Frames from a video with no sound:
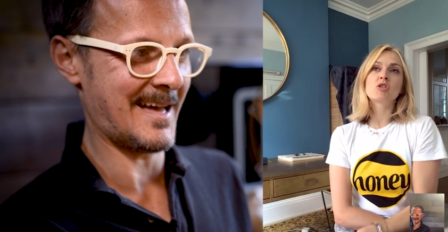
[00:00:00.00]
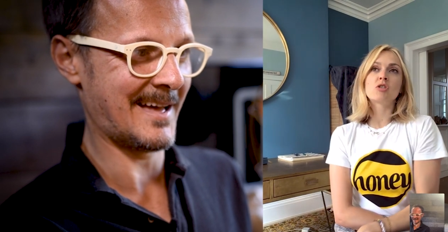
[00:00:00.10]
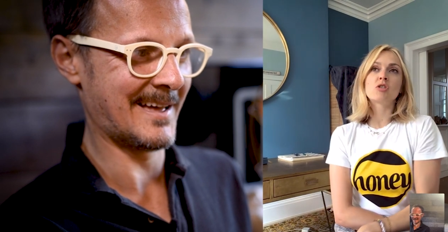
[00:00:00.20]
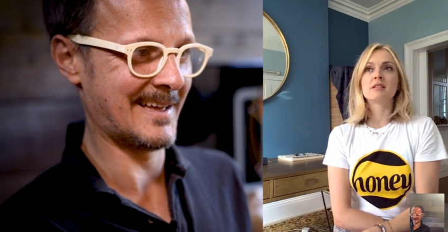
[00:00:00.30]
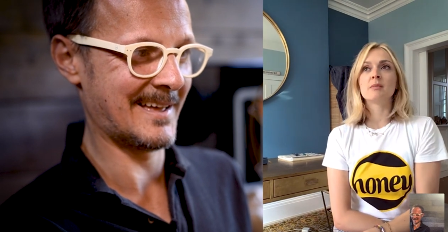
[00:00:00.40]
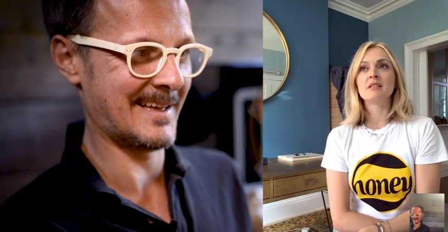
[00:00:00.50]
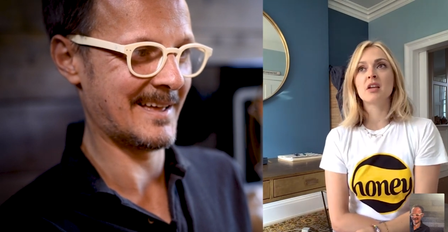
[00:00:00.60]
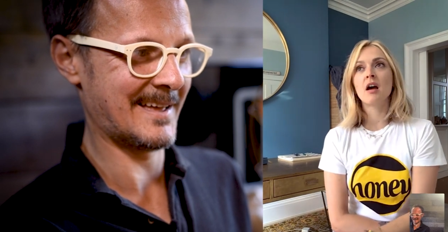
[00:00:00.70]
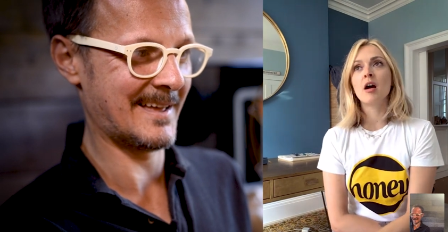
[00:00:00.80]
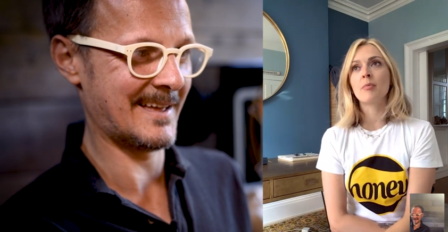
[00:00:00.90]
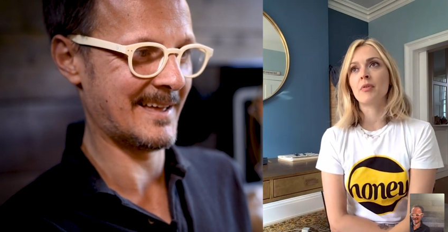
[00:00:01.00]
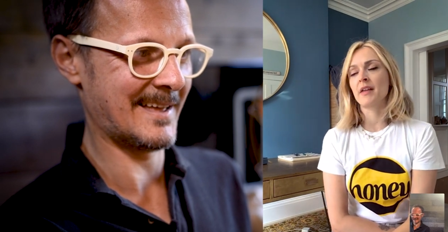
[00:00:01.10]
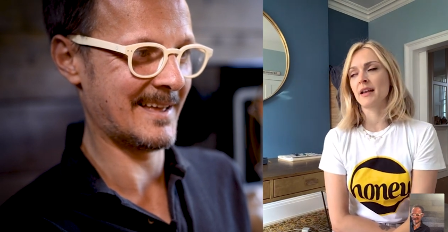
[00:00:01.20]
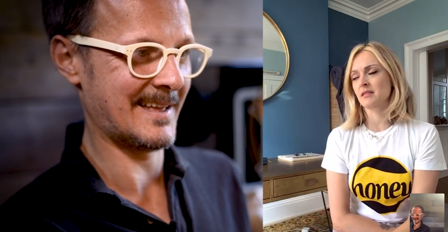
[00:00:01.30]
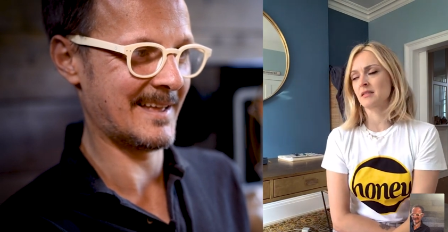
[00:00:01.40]
Speaker 1: trying to
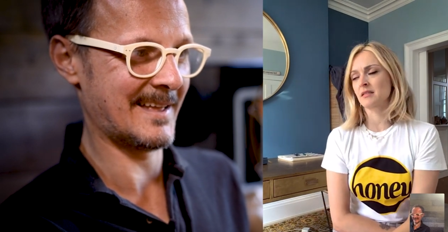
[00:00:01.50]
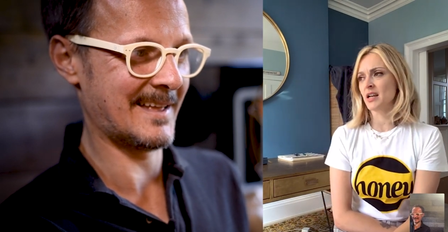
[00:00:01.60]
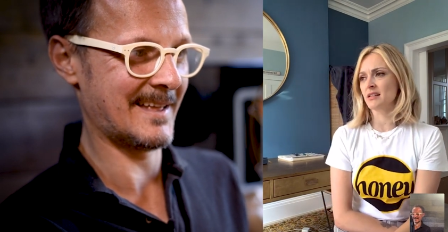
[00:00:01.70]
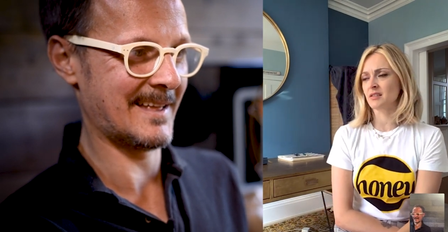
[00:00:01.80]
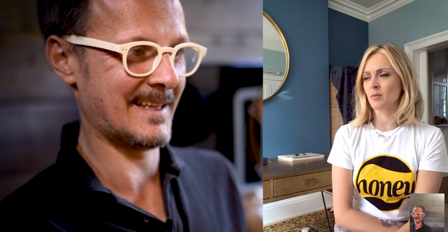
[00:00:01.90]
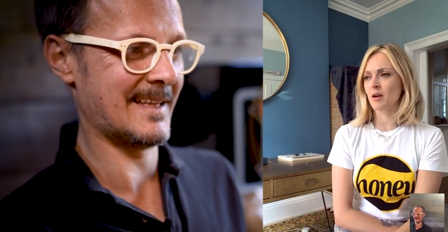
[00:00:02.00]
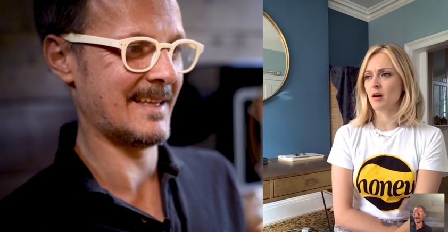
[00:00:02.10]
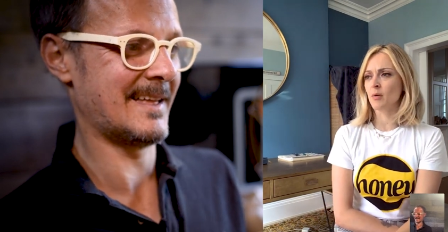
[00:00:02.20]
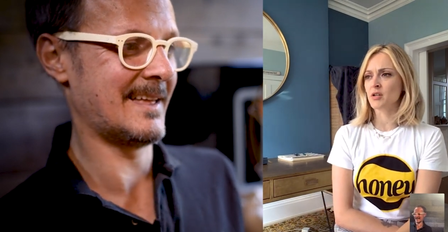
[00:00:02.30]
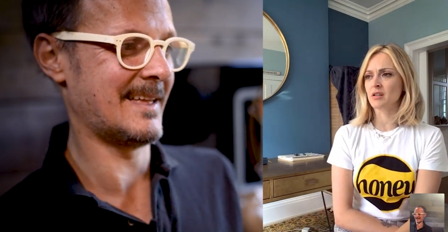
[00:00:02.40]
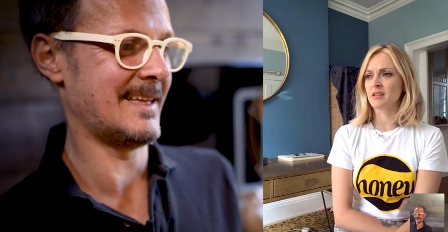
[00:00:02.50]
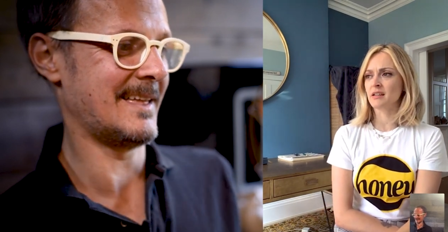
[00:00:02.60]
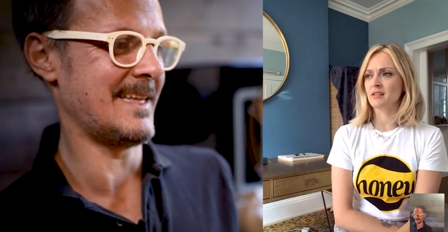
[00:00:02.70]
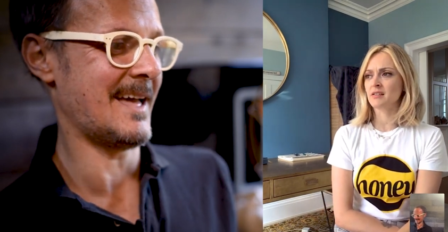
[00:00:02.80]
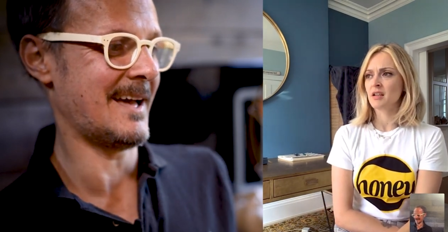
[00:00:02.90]
interpret that subject as well, which I
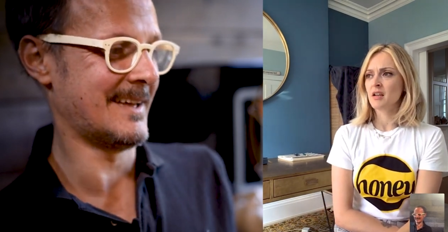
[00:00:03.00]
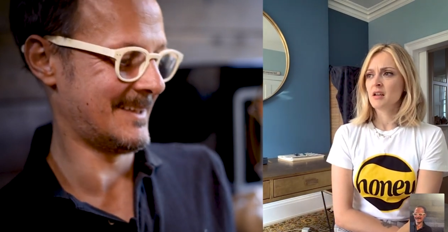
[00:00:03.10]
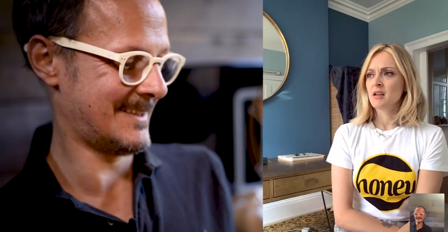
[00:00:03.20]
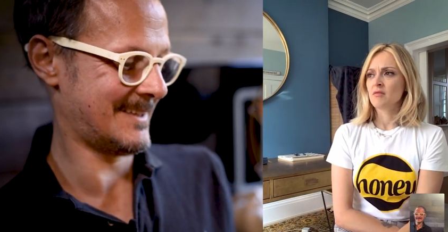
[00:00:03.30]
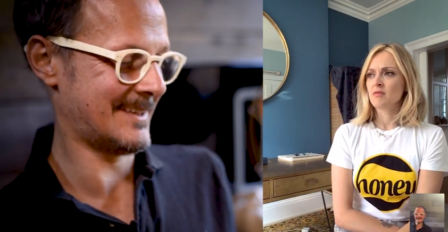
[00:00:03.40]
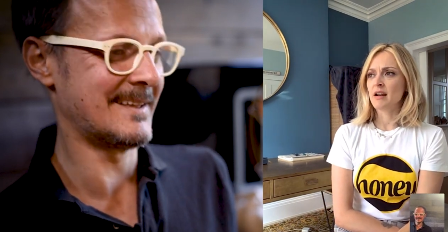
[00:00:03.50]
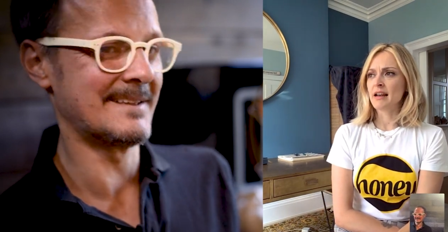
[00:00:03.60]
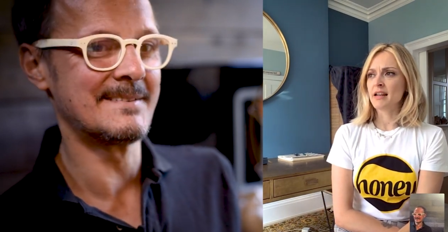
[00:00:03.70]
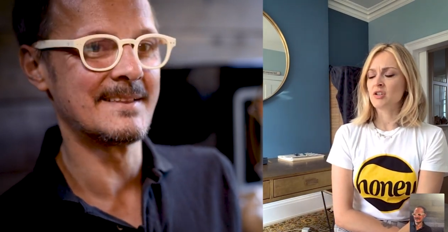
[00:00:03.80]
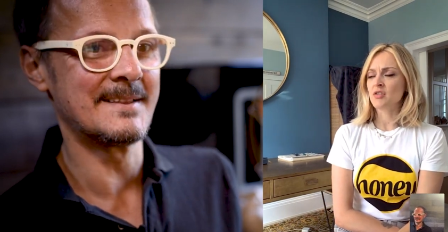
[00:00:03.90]
think yeah. is really